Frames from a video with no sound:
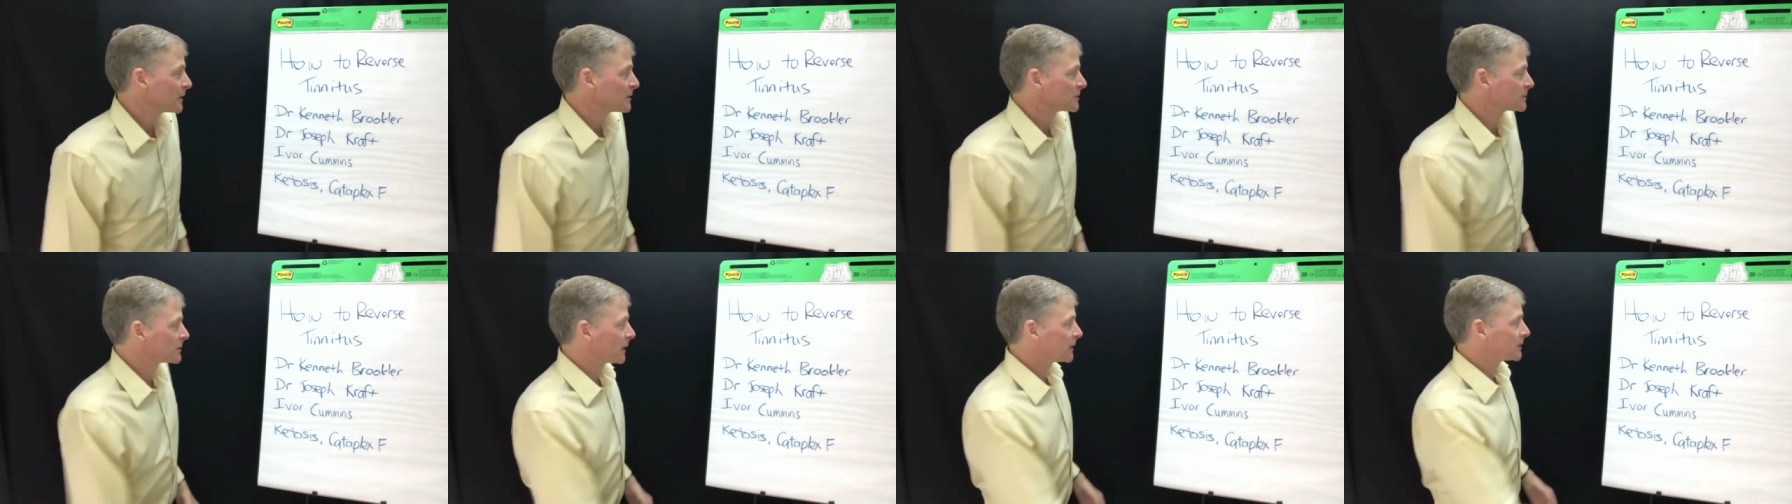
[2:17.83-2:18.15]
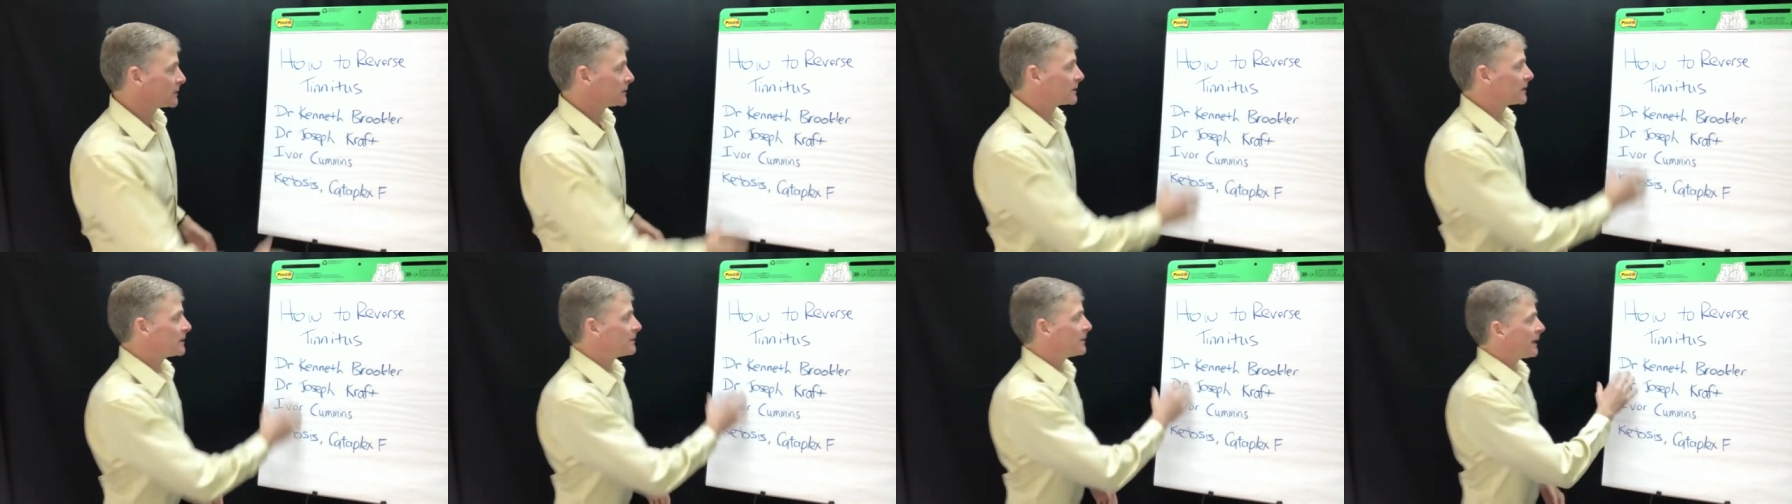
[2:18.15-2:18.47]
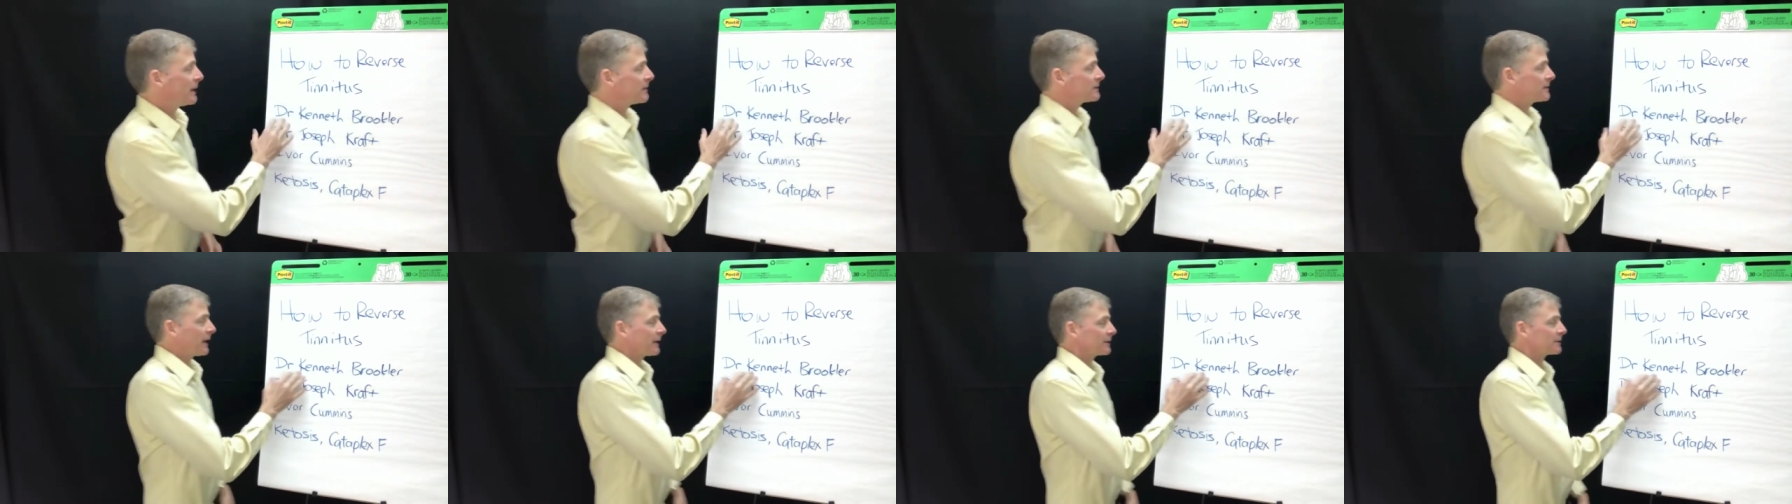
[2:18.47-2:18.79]
So I learned
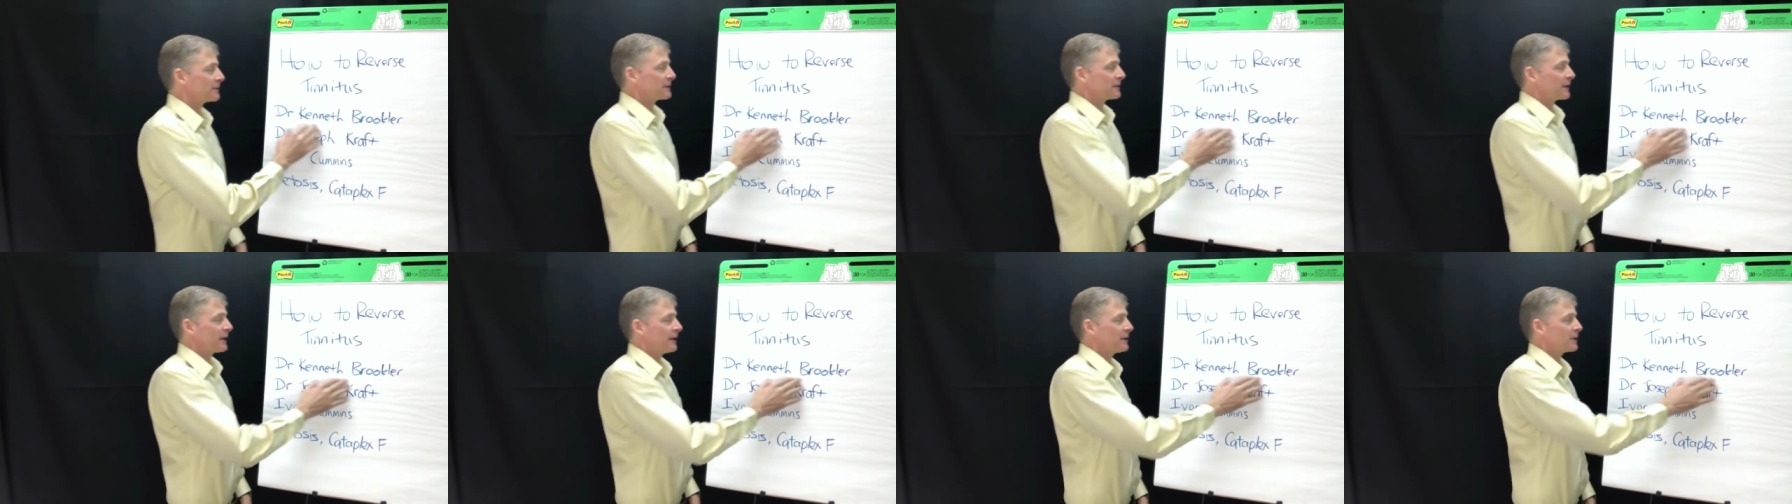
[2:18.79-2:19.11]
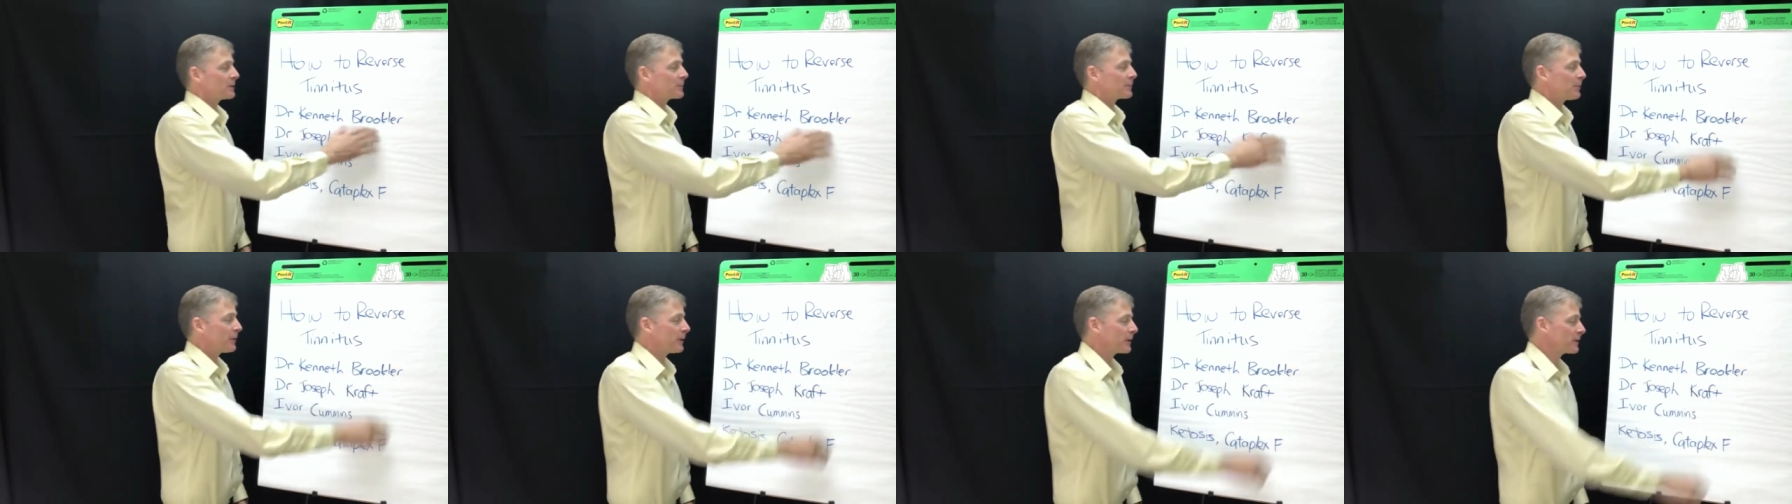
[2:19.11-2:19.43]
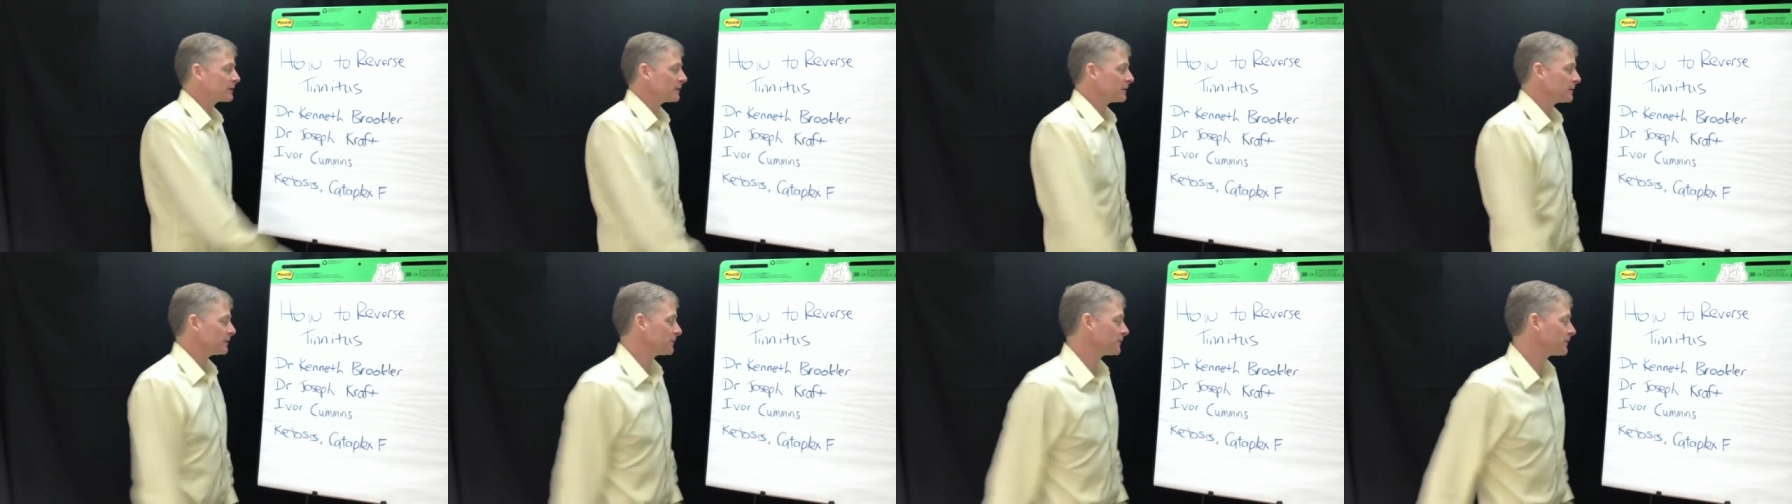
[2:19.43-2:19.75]
about Dr. Kenneth
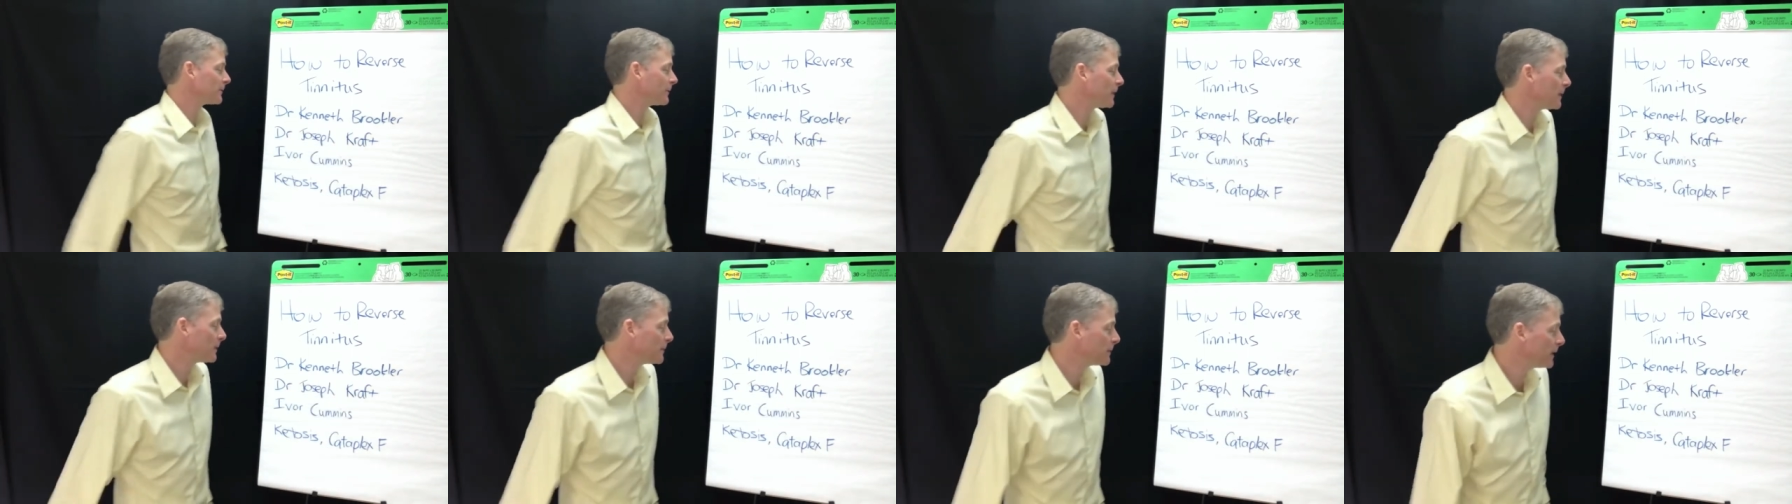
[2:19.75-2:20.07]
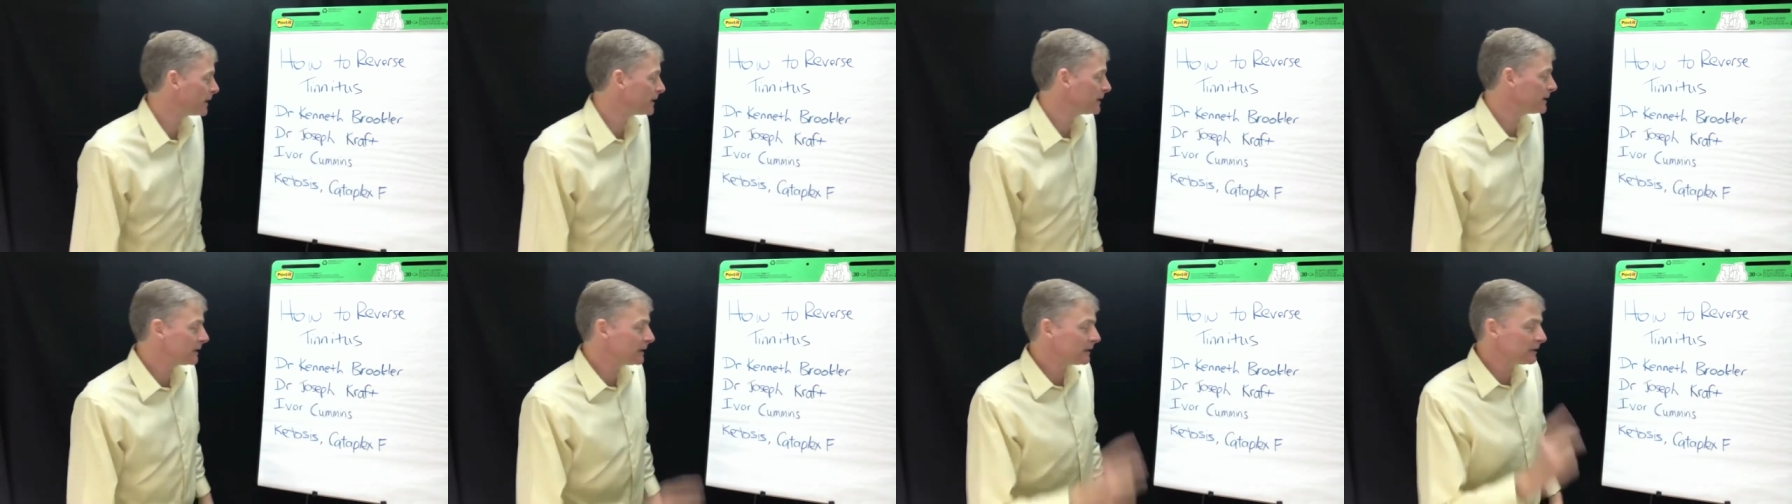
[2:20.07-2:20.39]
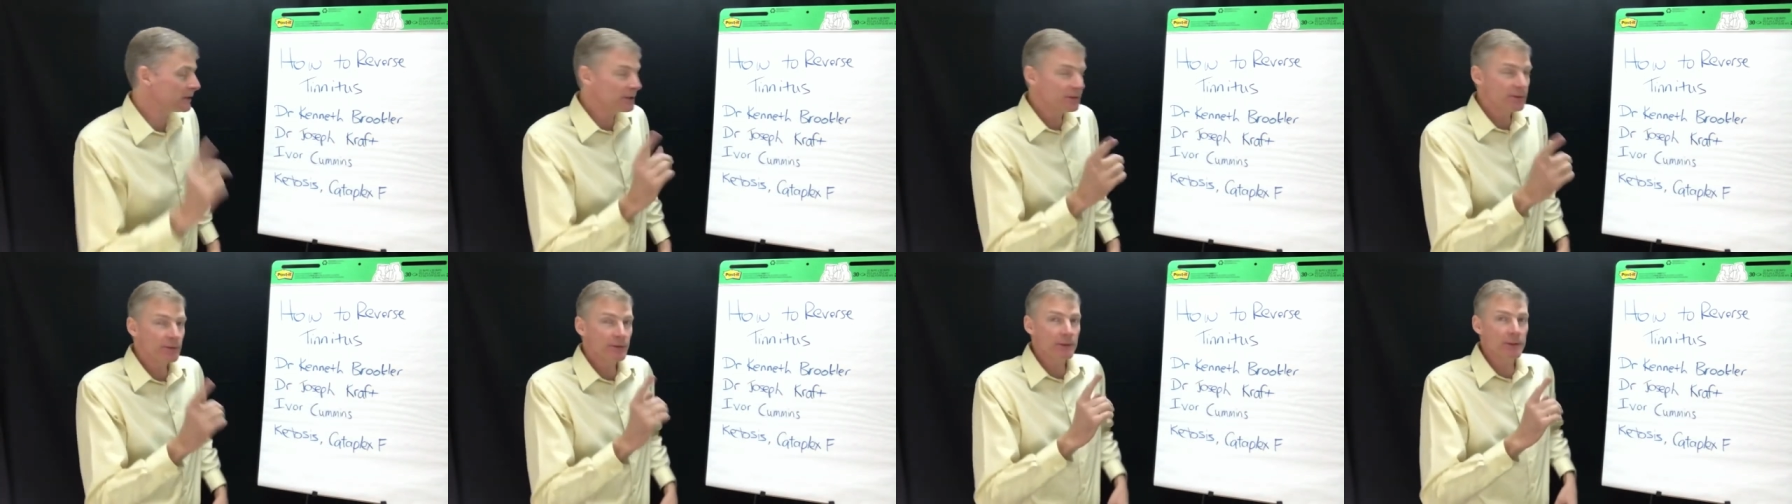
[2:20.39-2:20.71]
Brookler from an
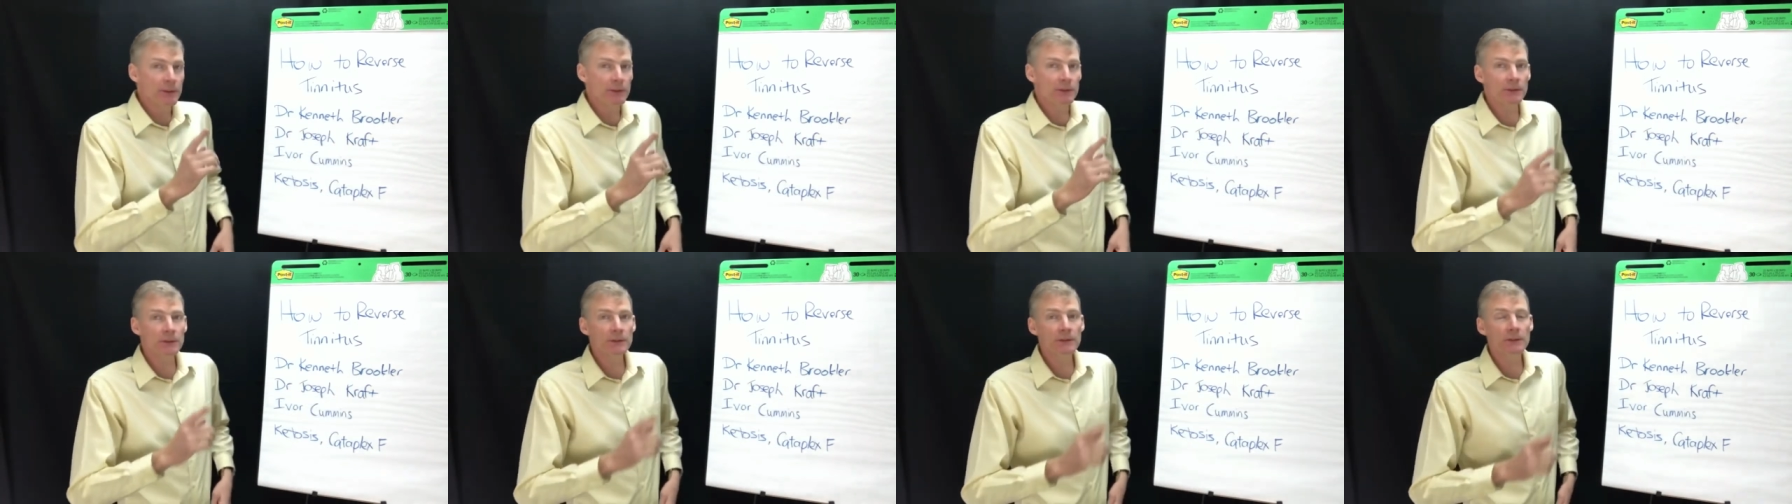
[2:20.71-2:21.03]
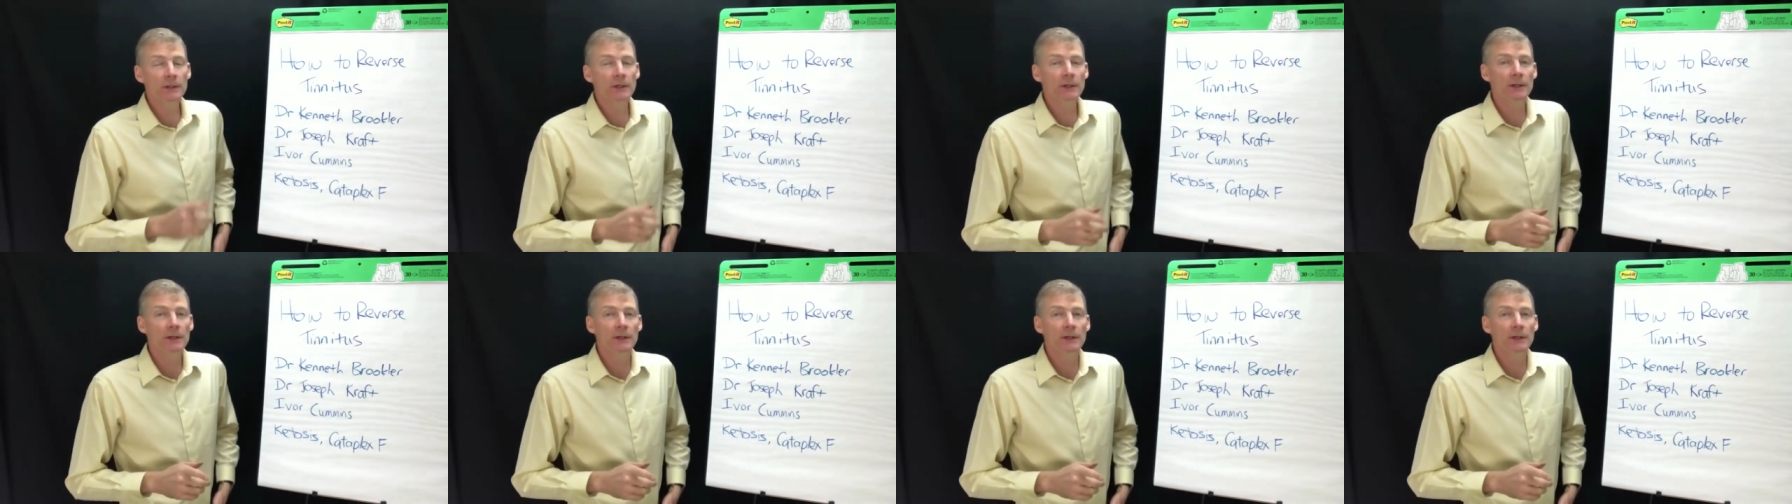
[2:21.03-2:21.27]
interview